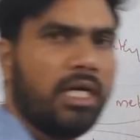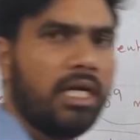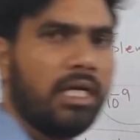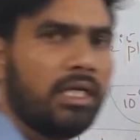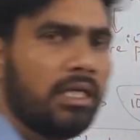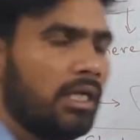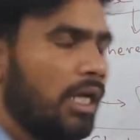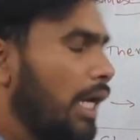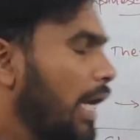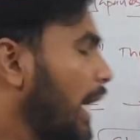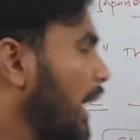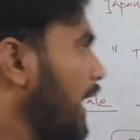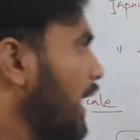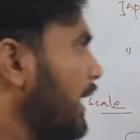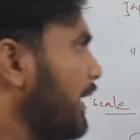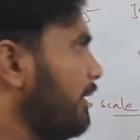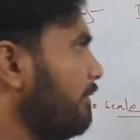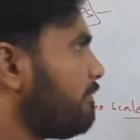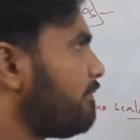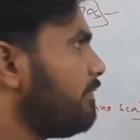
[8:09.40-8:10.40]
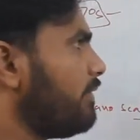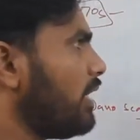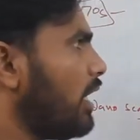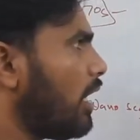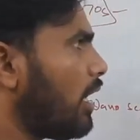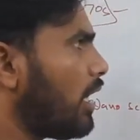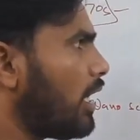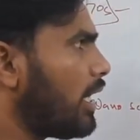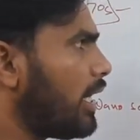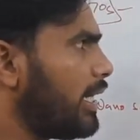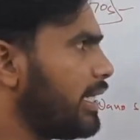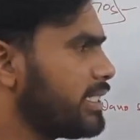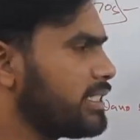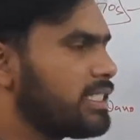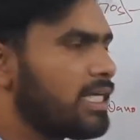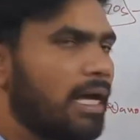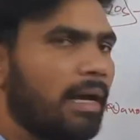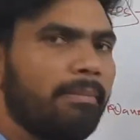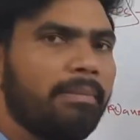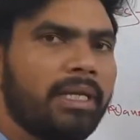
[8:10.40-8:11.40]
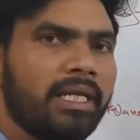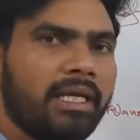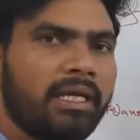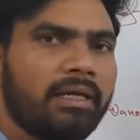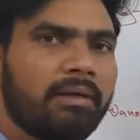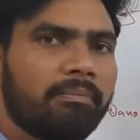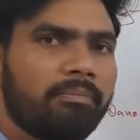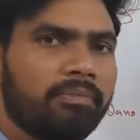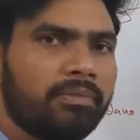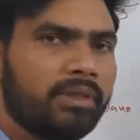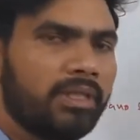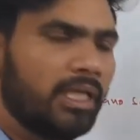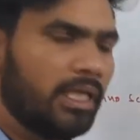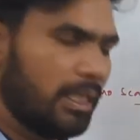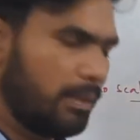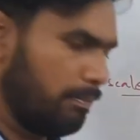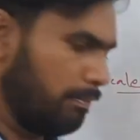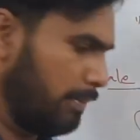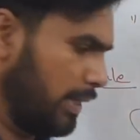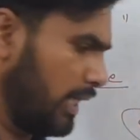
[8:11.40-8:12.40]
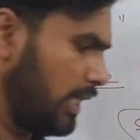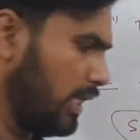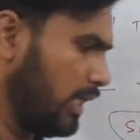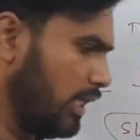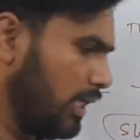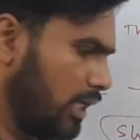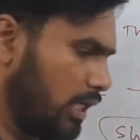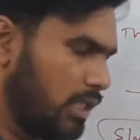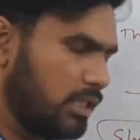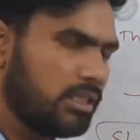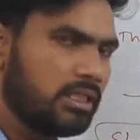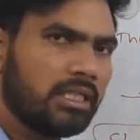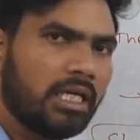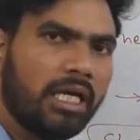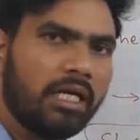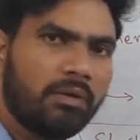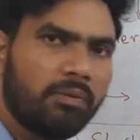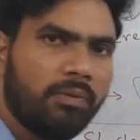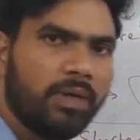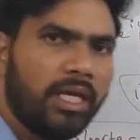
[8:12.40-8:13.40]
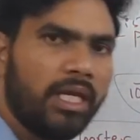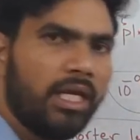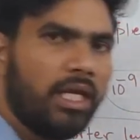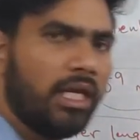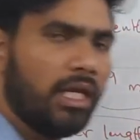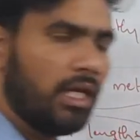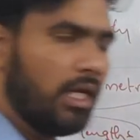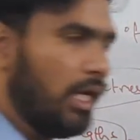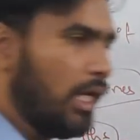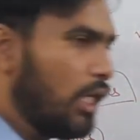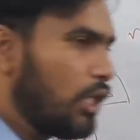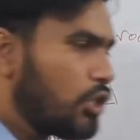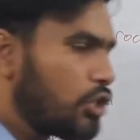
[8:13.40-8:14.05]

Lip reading: that if we are examining the materials at very